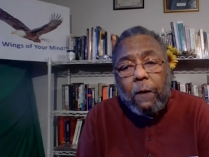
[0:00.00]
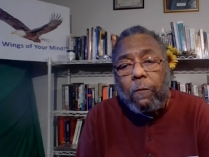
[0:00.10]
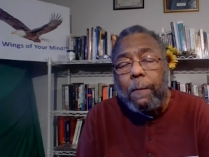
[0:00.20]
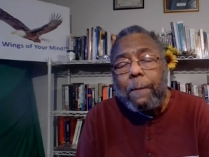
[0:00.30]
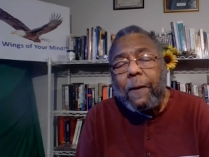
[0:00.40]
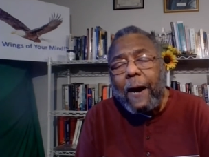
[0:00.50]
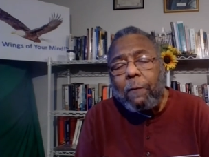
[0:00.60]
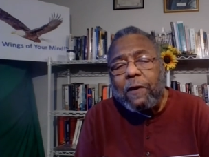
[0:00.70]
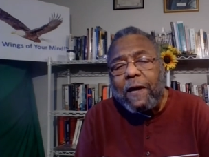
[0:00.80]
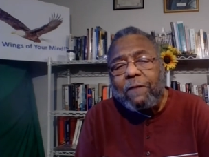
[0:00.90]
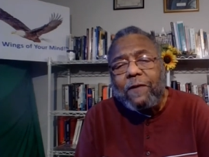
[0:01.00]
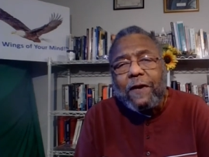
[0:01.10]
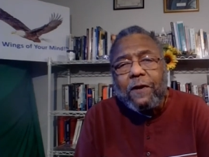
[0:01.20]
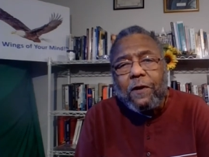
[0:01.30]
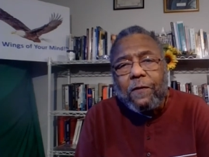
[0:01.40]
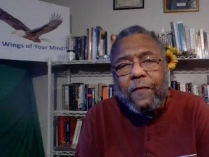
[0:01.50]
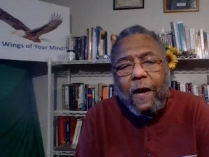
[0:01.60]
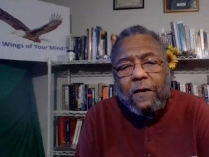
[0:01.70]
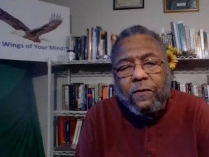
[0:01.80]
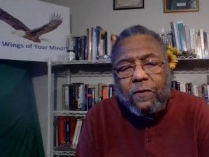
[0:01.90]
Remember, I would love to hear your
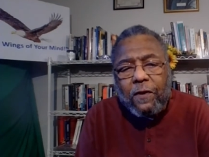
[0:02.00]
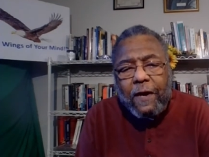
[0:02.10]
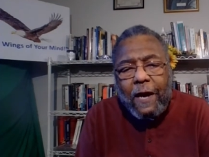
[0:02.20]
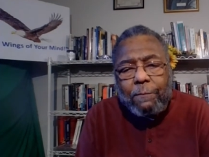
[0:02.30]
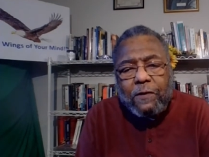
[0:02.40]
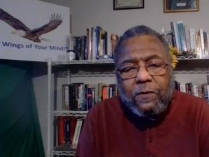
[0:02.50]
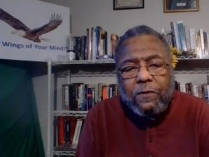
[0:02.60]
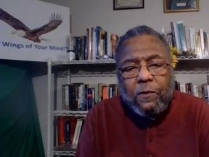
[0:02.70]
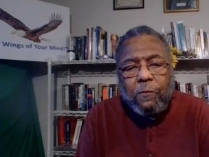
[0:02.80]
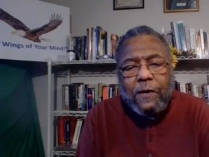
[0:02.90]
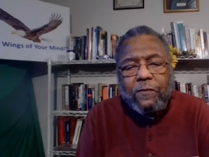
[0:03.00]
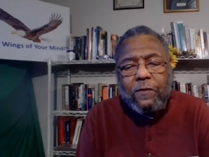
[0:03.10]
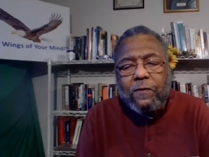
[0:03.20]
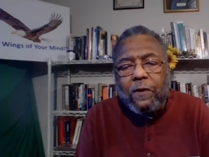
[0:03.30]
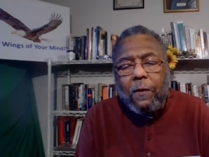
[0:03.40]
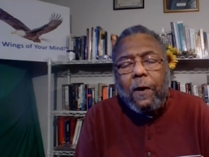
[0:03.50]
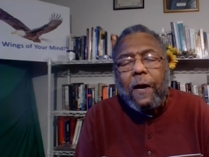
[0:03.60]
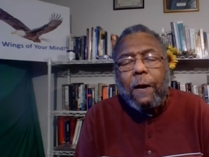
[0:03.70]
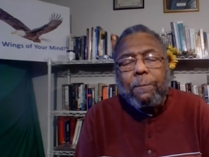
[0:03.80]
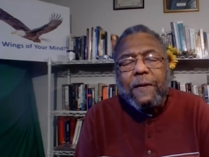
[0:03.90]
thoughts and your comments and your questions, so
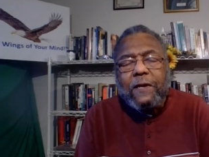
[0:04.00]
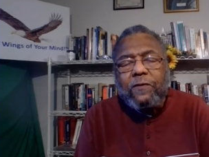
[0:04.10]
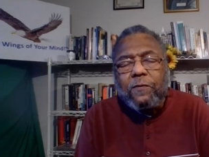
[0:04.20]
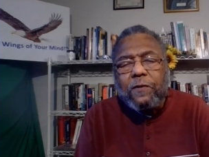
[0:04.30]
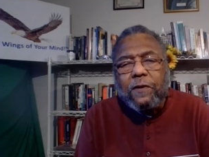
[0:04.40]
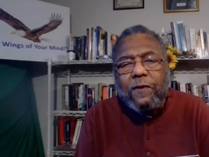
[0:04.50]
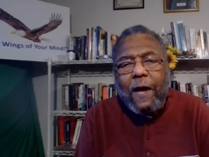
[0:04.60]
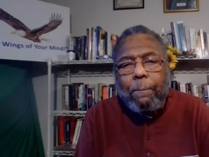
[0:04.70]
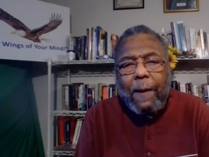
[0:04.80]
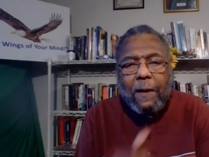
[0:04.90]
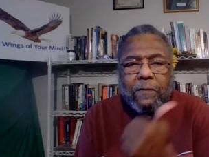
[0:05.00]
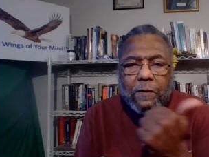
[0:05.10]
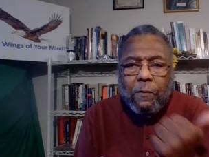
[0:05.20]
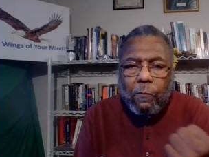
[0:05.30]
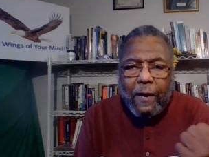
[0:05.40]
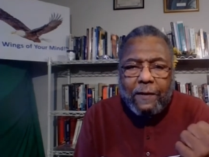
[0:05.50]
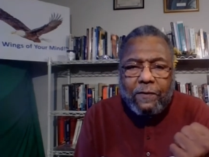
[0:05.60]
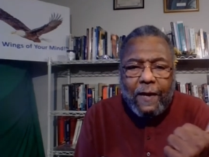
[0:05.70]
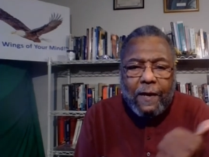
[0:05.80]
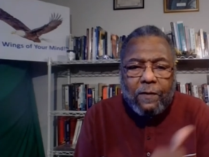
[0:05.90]
please use the chat box on the right
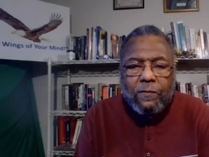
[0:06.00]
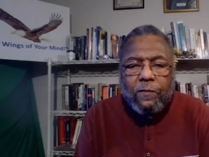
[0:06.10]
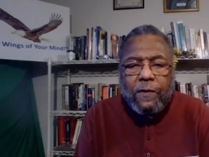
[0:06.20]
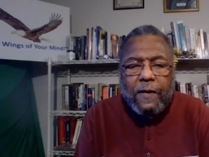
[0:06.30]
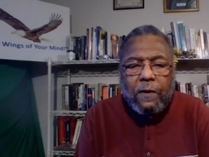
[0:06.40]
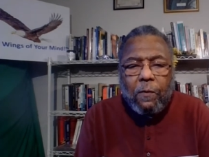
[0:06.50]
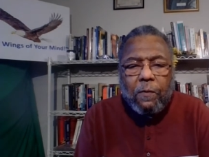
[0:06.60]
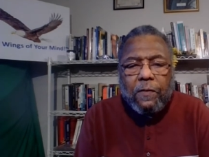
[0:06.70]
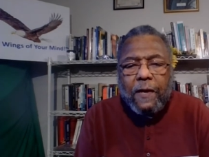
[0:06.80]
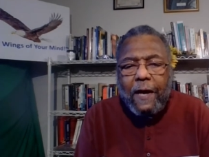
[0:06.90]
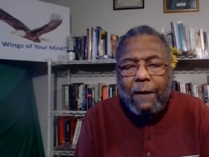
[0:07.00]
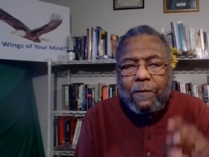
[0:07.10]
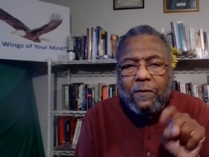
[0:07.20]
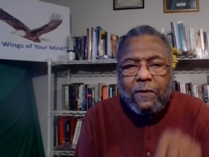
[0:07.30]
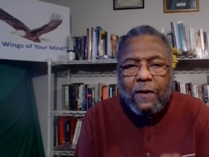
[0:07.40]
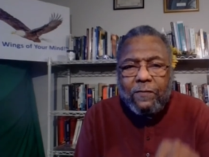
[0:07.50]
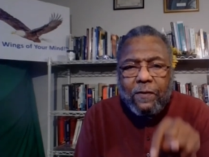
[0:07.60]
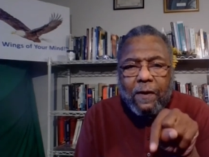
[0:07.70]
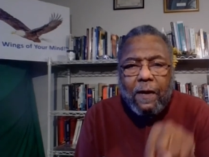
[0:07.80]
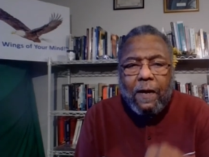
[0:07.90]
side of the screen or the comment
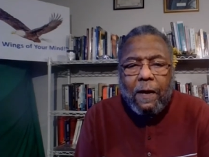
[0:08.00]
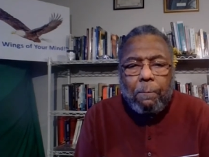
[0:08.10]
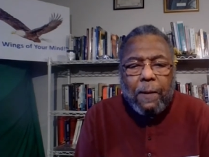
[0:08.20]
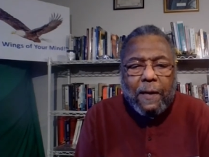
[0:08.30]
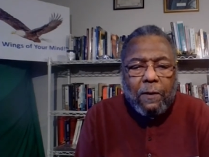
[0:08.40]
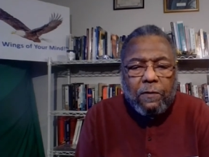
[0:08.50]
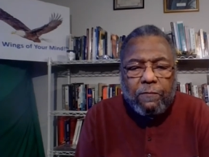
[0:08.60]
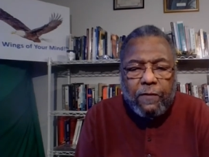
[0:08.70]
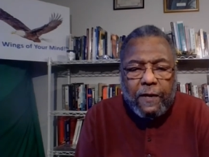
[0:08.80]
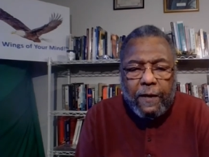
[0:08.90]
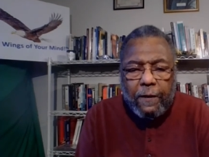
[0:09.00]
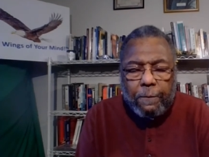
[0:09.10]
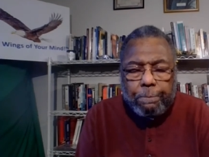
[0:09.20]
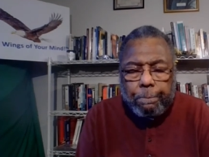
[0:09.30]
section below the video.